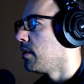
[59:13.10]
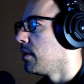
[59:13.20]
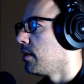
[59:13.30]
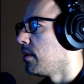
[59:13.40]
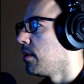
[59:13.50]

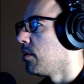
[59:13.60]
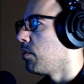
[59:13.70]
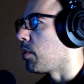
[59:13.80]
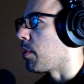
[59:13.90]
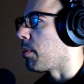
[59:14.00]
One
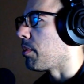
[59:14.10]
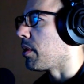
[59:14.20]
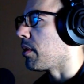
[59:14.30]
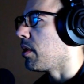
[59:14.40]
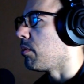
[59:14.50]
over the held
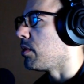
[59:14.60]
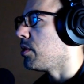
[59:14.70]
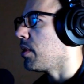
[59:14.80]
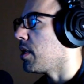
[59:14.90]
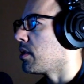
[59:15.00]
with two
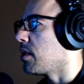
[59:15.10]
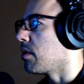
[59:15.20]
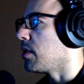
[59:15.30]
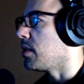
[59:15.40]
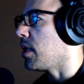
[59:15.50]
hands to increase
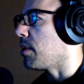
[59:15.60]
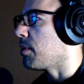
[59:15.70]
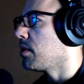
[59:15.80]
damage.